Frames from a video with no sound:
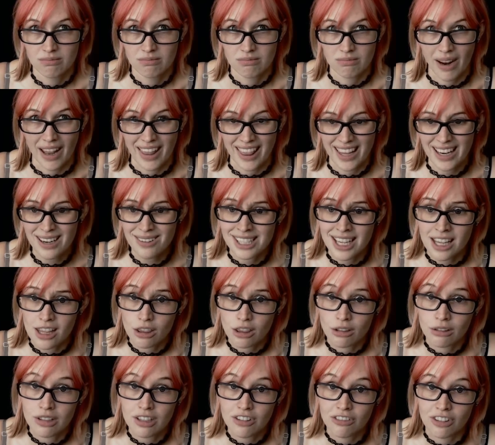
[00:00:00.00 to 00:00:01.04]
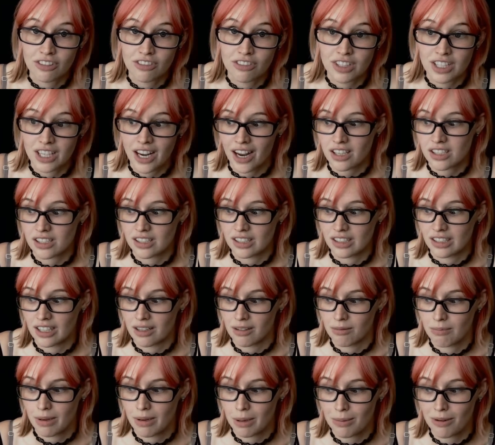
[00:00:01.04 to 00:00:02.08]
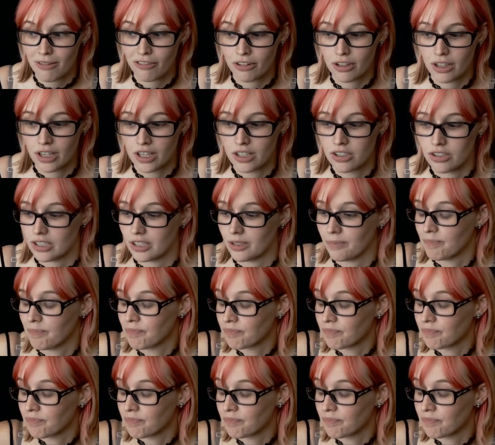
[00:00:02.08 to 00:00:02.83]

I think it was at 350 actually, maybe 400.